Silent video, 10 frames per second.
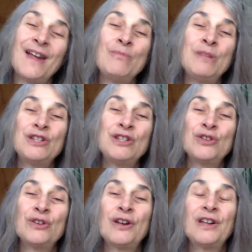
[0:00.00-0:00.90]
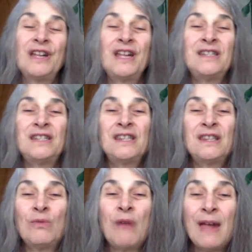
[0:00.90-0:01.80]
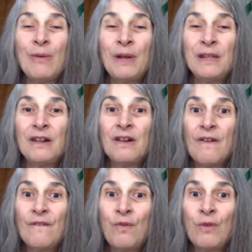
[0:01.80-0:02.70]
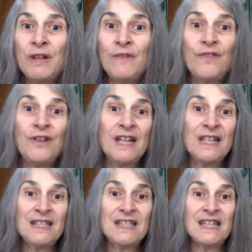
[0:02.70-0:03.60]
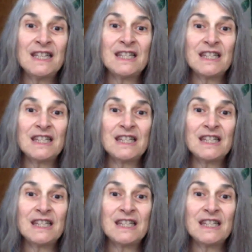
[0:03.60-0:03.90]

and be sure it's the right one for you. For instance,